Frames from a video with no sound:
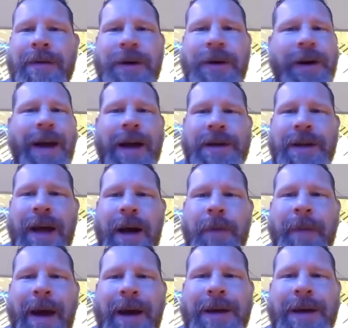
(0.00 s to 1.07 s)
You can catch a lot of
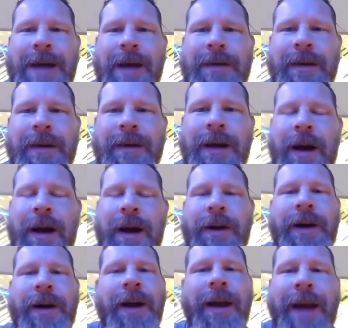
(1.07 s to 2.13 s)
Megadeth in there.
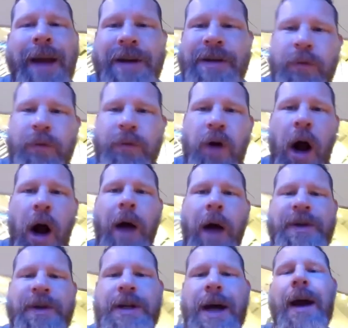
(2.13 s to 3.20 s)
You can catch some
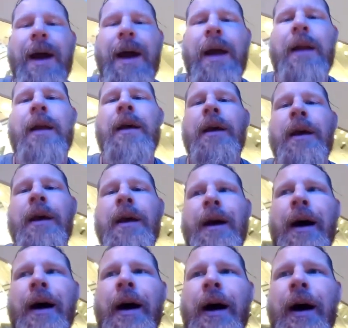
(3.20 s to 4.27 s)
Rammstein.
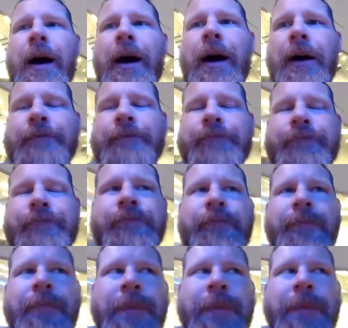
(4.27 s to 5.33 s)
Um,
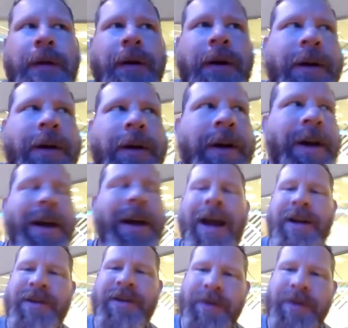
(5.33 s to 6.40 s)
you can catch
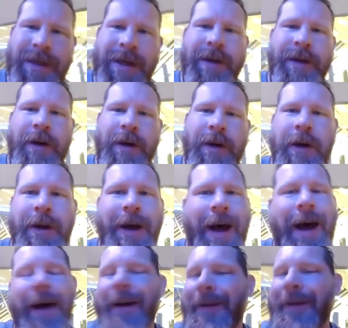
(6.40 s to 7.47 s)
some seether.
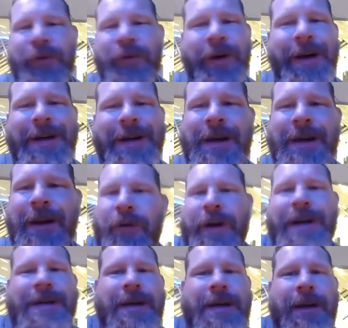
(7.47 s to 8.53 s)
Uh, recent,
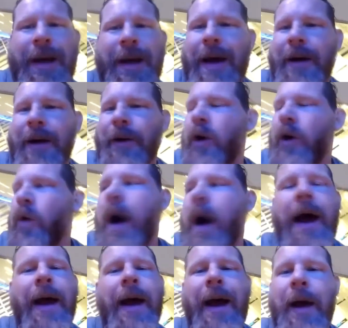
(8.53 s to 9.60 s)
recently, I don't know
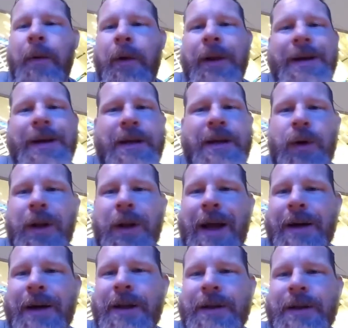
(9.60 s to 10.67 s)
why. I've been listening to a
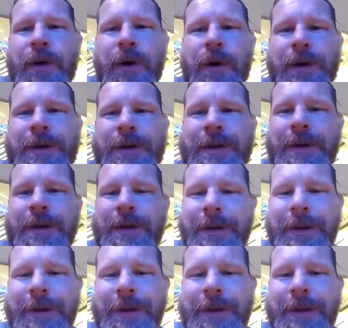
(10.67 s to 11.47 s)
lot of The Doors.